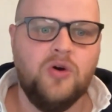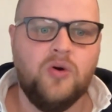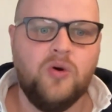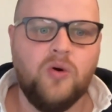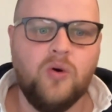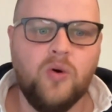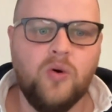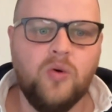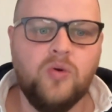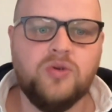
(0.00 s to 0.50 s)

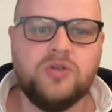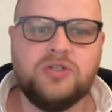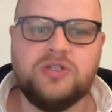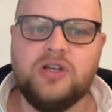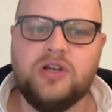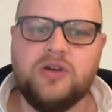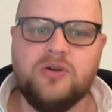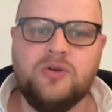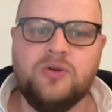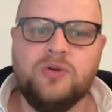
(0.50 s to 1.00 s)

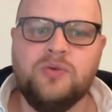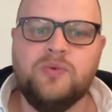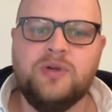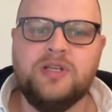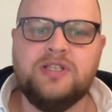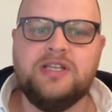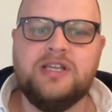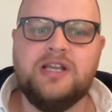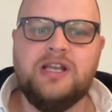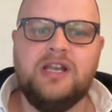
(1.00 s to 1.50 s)
Also, we
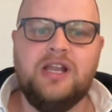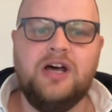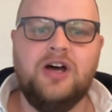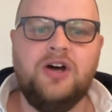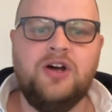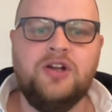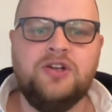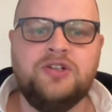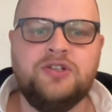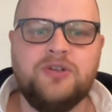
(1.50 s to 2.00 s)
see a
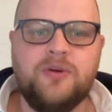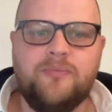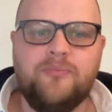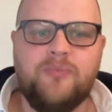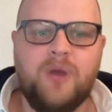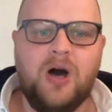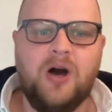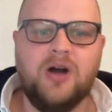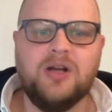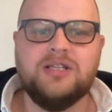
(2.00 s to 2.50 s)
large
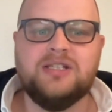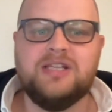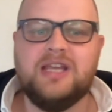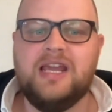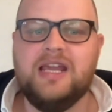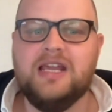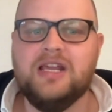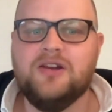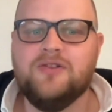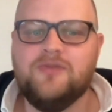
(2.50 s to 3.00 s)
marked
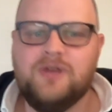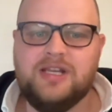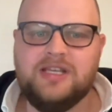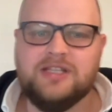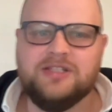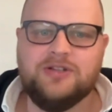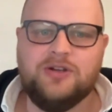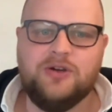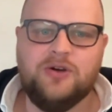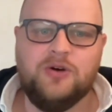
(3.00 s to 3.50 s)

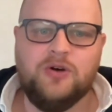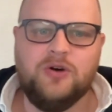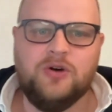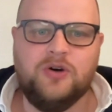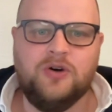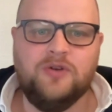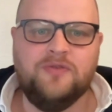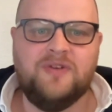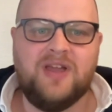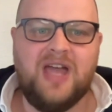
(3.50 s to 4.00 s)
increase
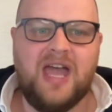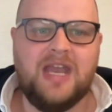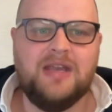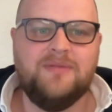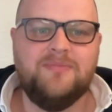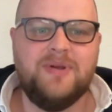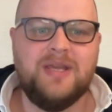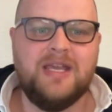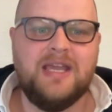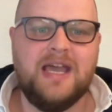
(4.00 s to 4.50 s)
of
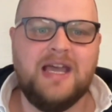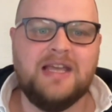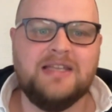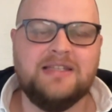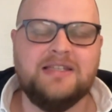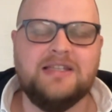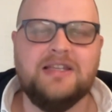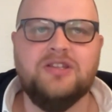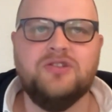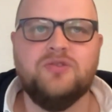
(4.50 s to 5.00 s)

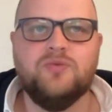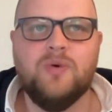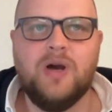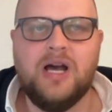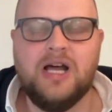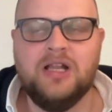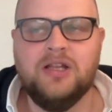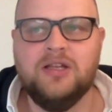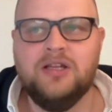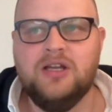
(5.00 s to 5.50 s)
NPS as
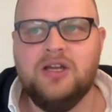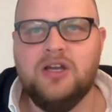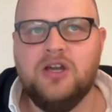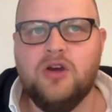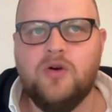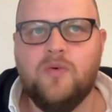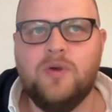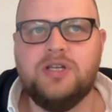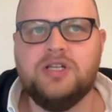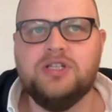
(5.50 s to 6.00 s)
well,
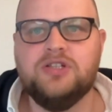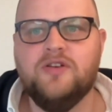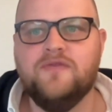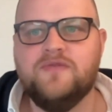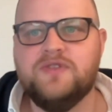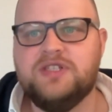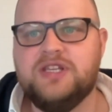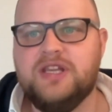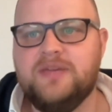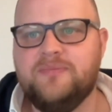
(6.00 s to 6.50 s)
which is
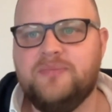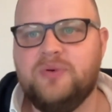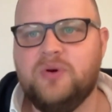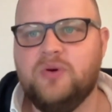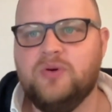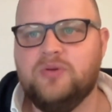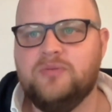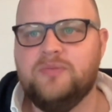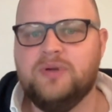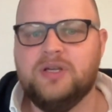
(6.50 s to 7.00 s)
obviously
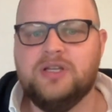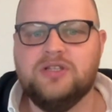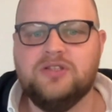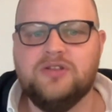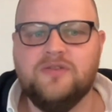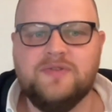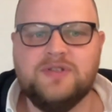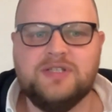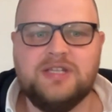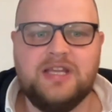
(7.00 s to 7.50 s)
important because
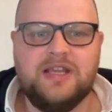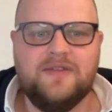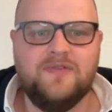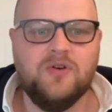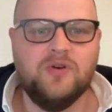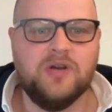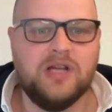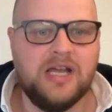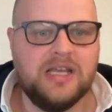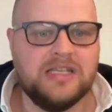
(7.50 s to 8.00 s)
obviously if
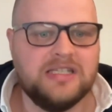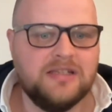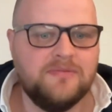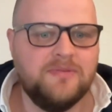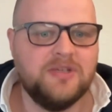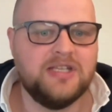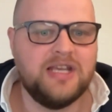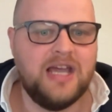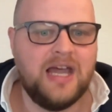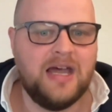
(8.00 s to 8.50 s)
your
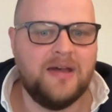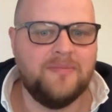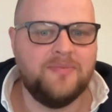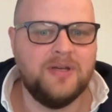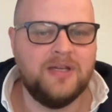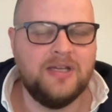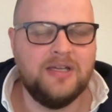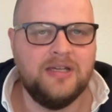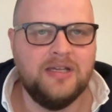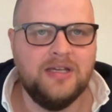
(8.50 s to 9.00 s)
customers are
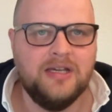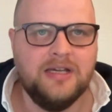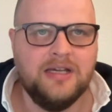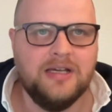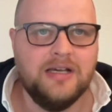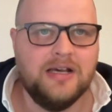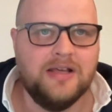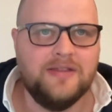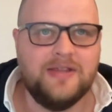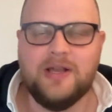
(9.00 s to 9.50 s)
happy,
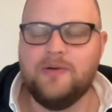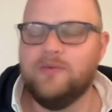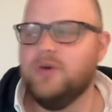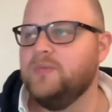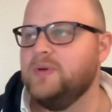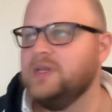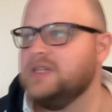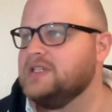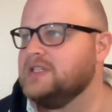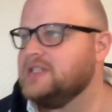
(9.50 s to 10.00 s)
they will
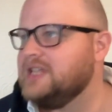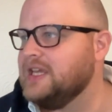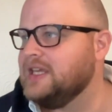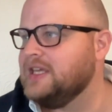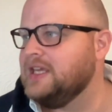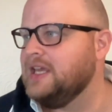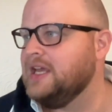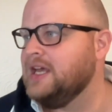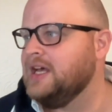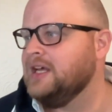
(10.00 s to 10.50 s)
be
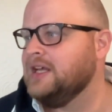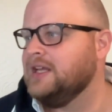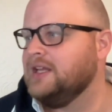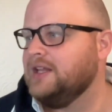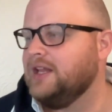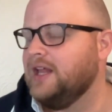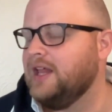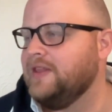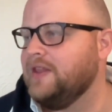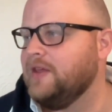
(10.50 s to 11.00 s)
stickier
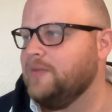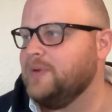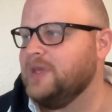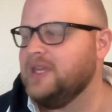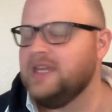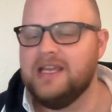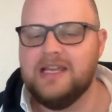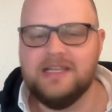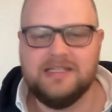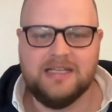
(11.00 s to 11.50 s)
and they'll
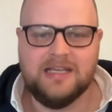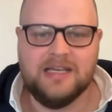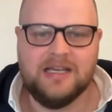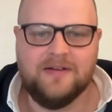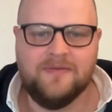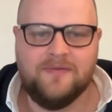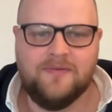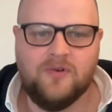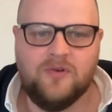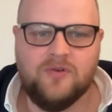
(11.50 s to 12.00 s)
be
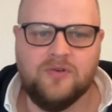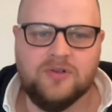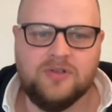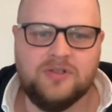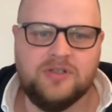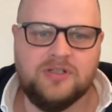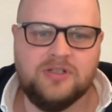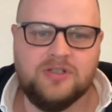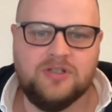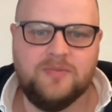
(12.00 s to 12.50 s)
easier
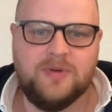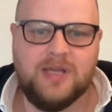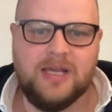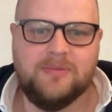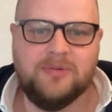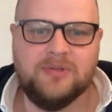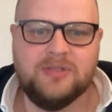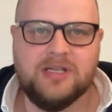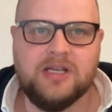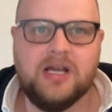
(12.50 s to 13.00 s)
to be
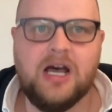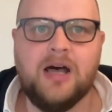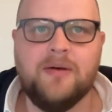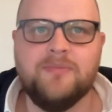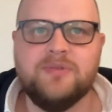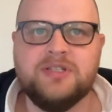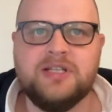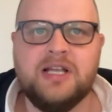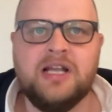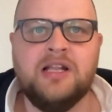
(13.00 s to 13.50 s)
able to
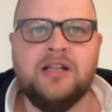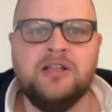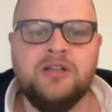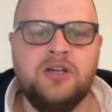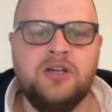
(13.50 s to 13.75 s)
upsell